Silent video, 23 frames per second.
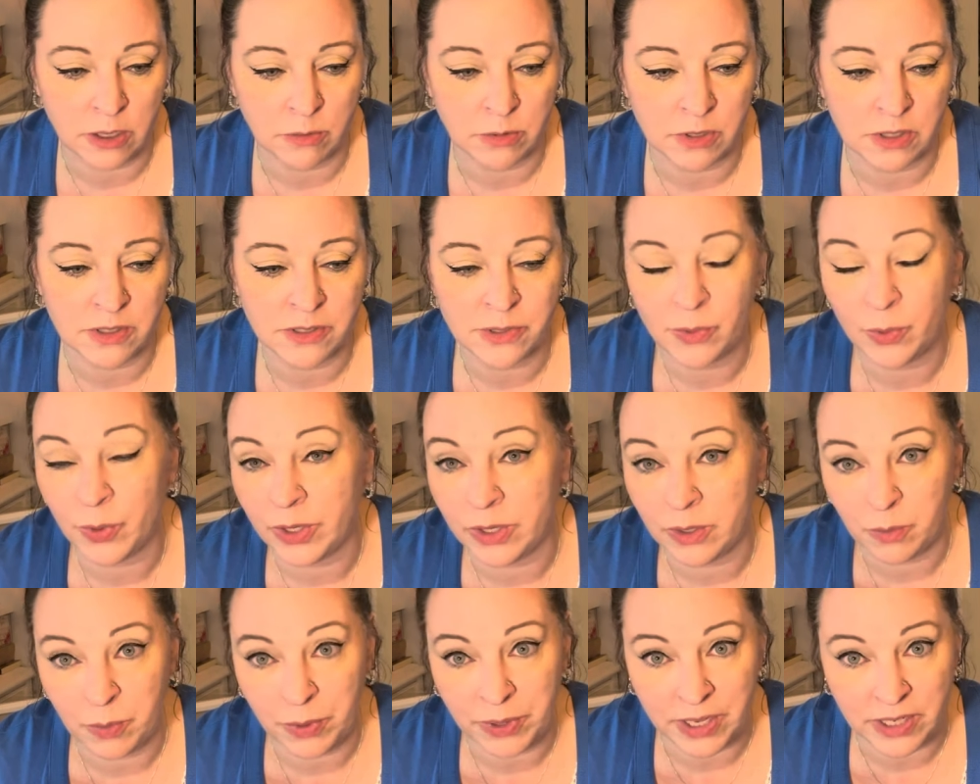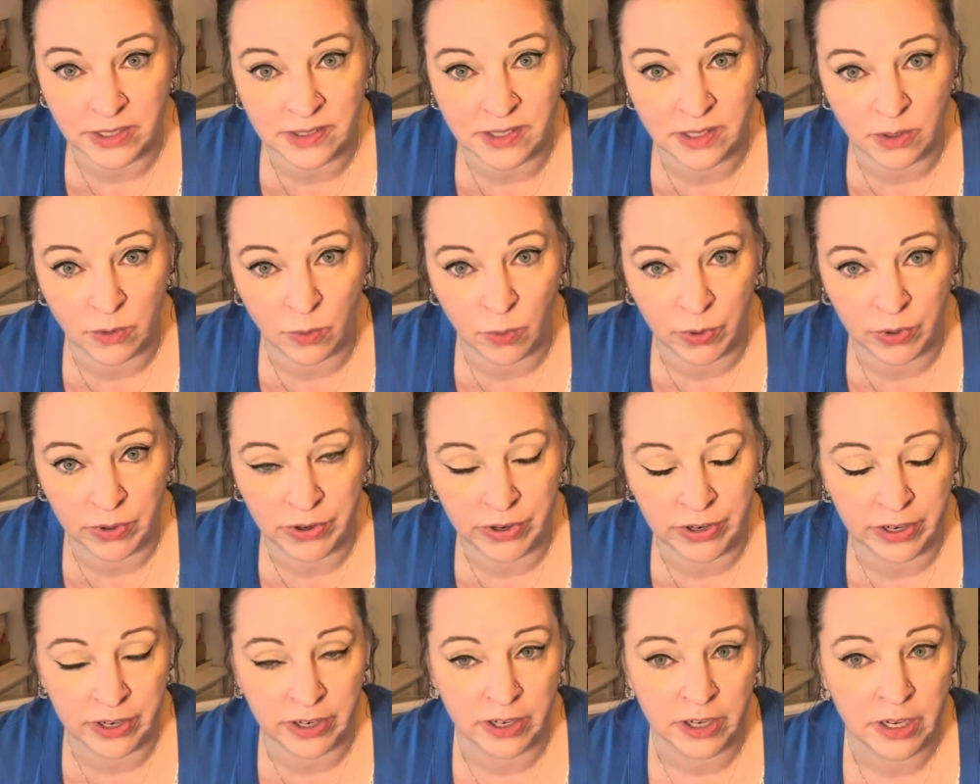but just wanted to place an
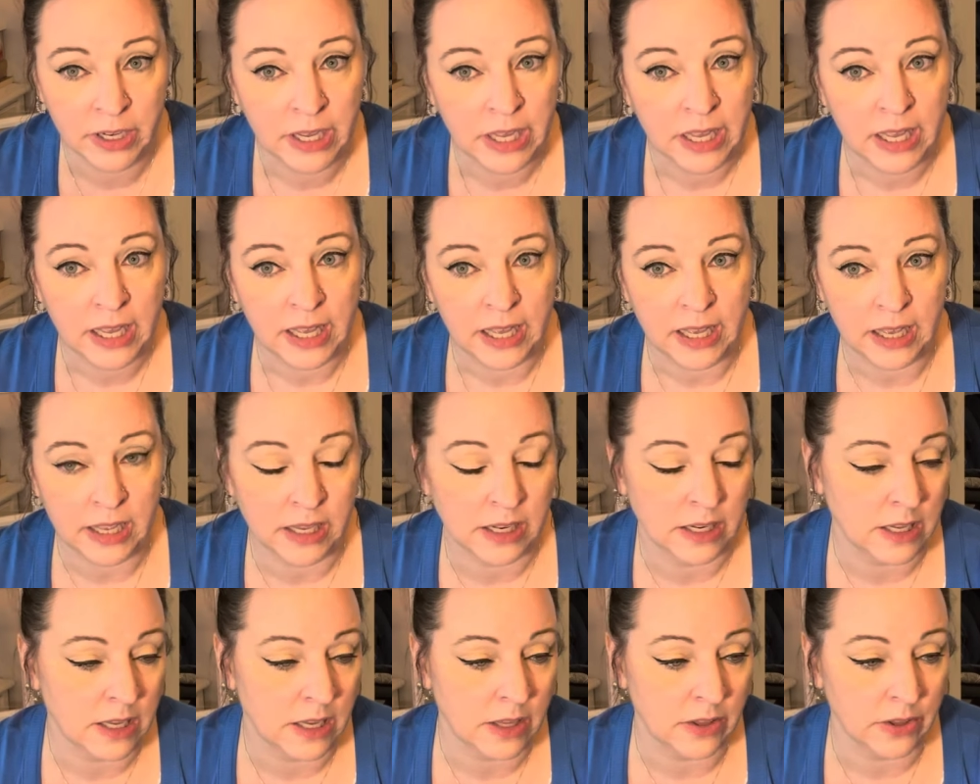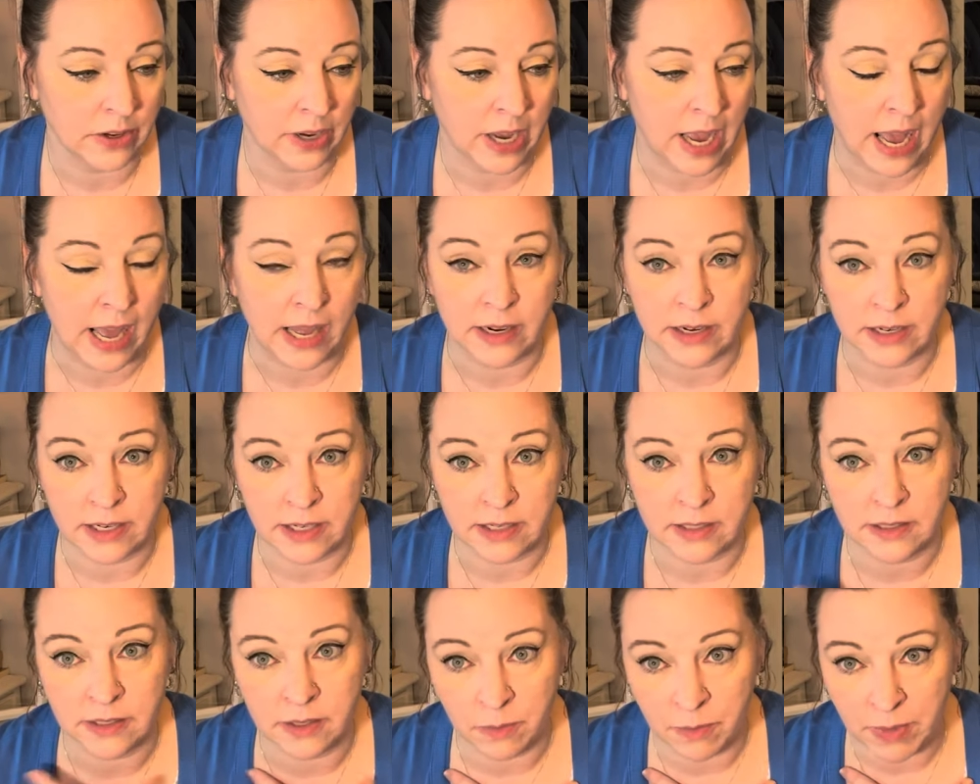order and either added
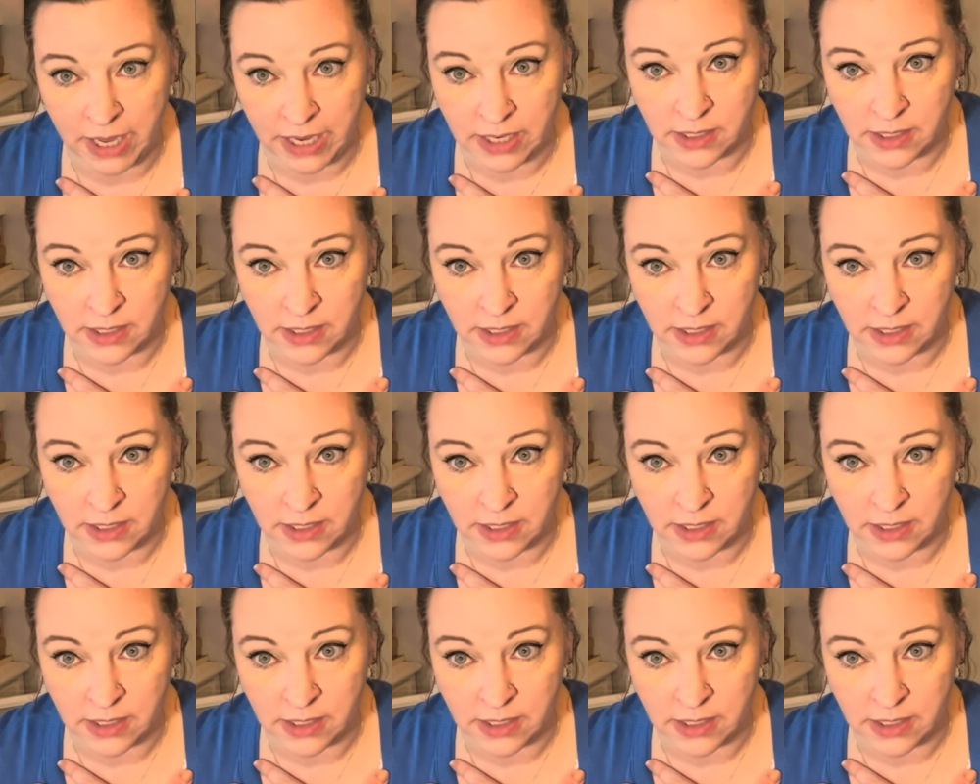it to mine